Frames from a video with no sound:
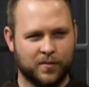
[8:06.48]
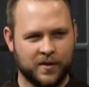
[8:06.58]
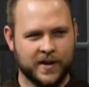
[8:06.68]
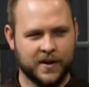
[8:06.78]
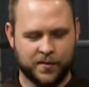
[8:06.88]

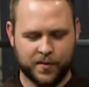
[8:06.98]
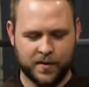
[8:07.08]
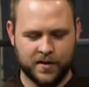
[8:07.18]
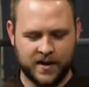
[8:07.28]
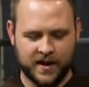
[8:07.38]
really good
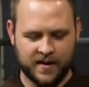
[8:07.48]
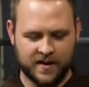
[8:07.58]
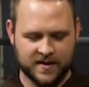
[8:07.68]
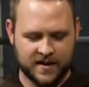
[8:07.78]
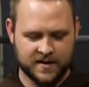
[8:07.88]
quote in here
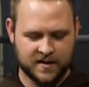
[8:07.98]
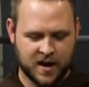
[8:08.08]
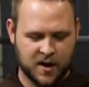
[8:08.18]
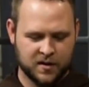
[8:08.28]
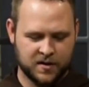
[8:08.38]
that says,
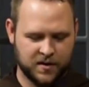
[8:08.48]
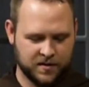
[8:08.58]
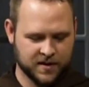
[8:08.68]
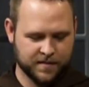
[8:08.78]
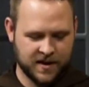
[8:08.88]
To do
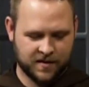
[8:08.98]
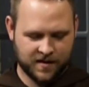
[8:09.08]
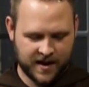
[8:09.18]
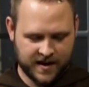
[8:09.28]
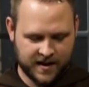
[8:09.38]
something
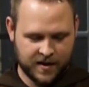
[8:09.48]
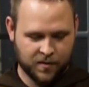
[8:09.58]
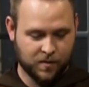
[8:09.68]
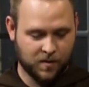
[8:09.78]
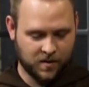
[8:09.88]
great and
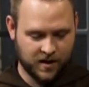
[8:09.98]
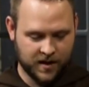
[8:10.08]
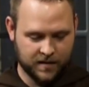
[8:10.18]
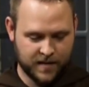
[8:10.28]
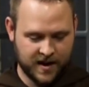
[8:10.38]

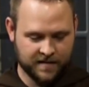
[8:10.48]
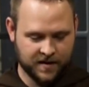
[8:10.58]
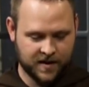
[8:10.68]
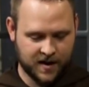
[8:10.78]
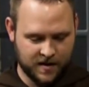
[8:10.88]
heroic may never
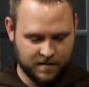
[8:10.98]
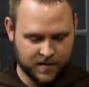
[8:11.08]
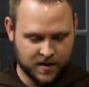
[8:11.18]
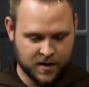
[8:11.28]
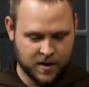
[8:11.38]
come,
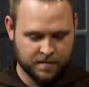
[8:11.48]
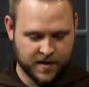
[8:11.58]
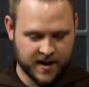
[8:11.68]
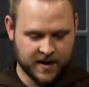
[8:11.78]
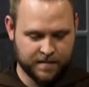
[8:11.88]
but
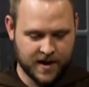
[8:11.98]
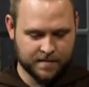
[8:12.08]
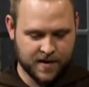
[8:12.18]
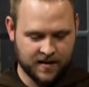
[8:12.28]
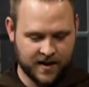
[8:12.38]
I can make
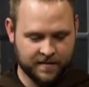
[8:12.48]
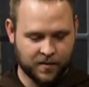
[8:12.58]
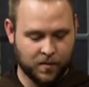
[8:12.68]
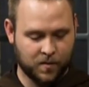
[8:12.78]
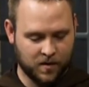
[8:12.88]
my life
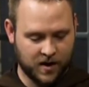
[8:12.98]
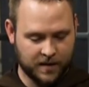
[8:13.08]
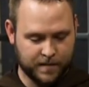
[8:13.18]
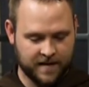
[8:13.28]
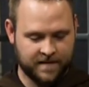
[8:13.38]

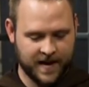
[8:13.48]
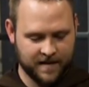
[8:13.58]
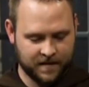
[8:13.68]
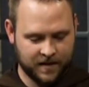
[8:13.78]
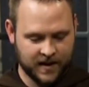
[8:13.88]
heroic by
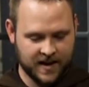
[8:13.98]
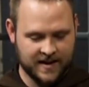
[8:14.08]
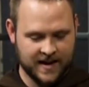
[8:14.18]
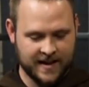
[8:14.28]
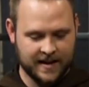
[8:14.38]
faithfully
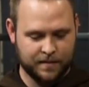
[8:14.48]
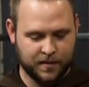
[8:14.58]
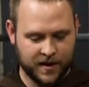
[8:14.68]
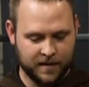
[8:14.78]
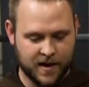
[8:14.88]
and daily
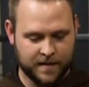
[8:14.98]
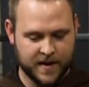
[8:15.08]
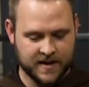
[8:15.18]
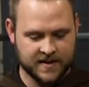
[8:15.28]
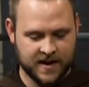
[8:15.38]
putting my
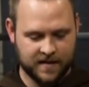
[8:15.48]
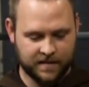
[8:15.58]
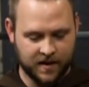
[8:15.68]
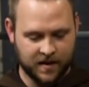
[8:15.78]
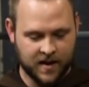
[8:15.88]
best
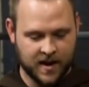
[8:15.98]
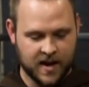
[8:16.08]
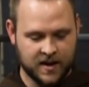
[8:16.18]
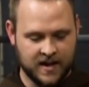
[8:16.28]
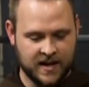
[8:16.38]
effort
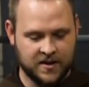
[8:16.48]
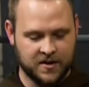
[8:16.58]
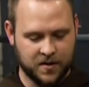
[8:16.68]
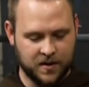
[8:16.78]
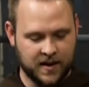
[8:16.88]
to each
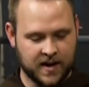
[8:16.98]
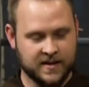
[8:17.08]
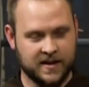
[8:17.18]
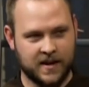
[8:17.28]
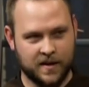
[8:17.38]
duty
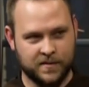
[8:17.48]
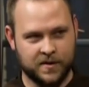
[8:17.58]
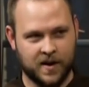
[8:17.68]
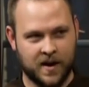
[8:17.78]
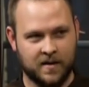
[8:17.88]
as it comes
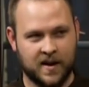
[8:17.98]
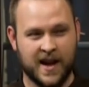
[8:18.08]
around.